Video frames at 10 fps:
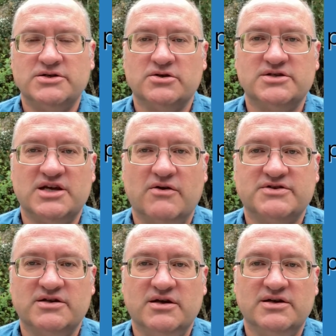So instead of
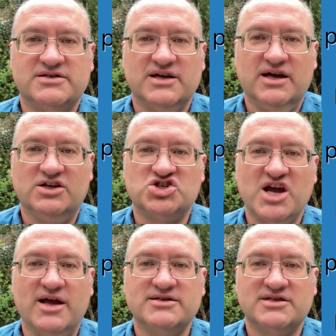saying
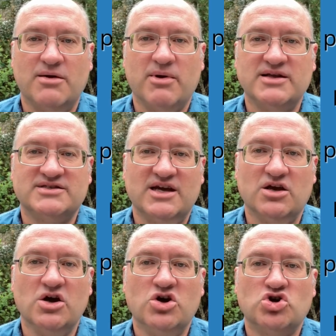chance, they might
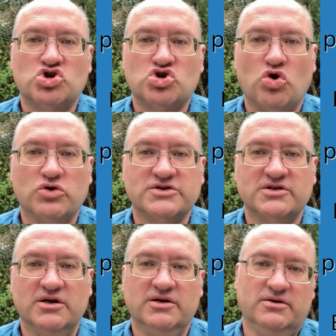say
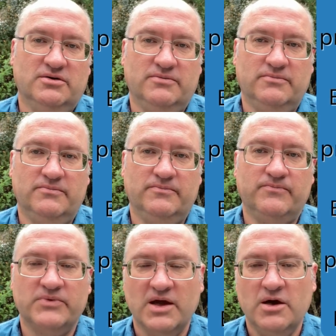chance,
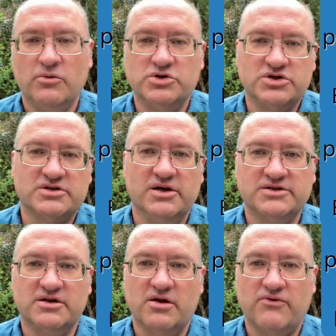which is
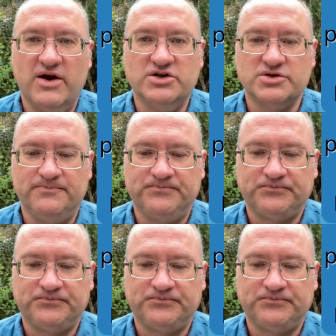close to the French.